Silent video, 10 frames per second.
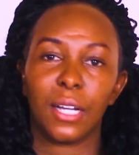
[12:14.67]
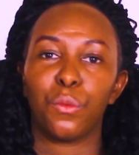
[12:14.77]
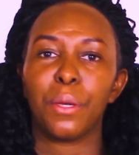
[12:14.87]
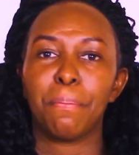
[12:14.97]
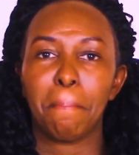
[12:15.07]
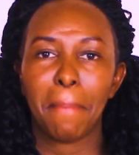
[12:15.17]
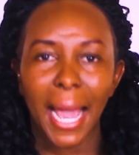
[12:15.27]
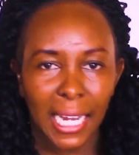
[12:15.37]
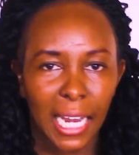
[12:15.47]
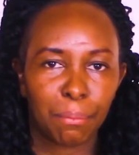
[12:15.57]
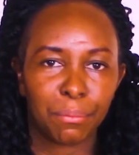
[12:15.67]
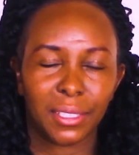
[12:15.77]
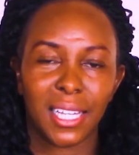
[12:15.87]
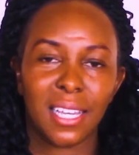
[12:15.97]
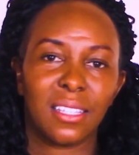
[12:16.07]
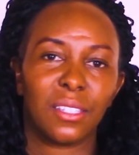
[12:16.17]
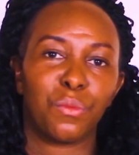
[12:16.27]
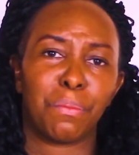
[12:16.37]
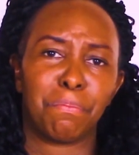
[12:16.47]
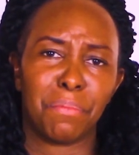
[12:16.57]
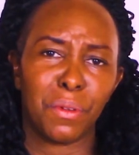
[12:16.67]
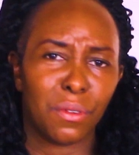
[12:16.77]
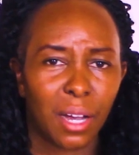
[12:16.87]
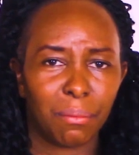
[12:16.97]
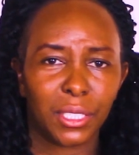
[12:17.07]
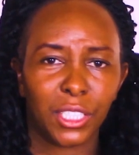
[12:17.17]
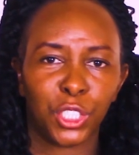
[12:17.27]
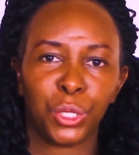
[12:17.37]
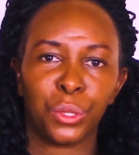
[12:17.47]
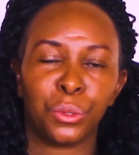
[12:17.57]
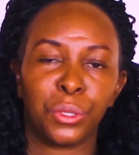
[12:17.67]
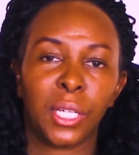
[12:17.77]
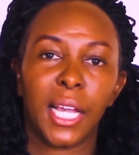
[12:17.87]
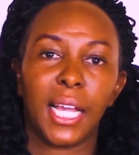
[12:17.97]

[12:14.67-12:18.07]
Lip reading: We pile up things, we build up issues,